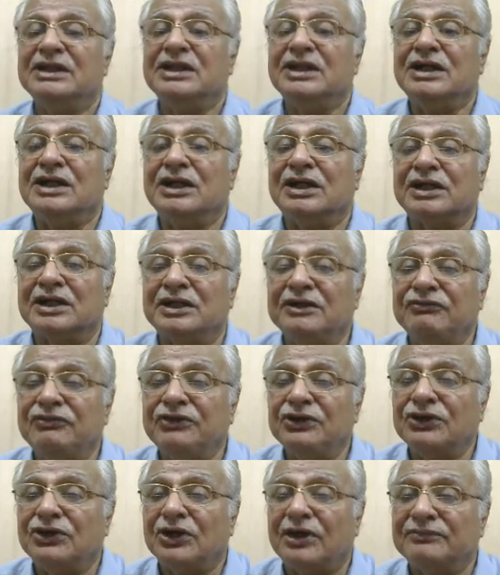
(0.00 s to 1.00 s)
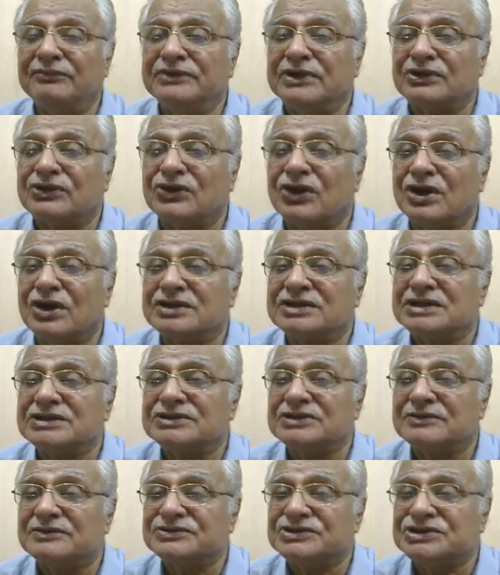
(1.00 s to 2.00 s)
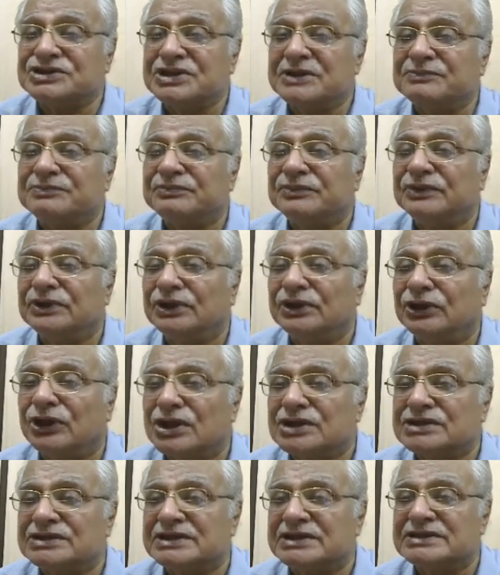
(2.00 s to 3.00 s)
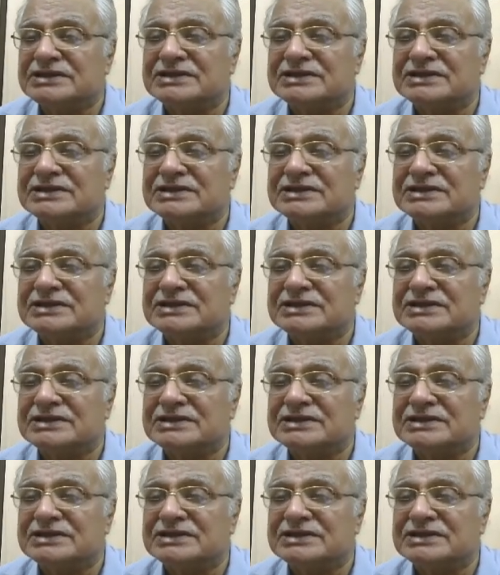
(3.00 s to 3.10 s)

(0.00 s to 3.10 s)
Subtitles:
A review of the causes of ship losses.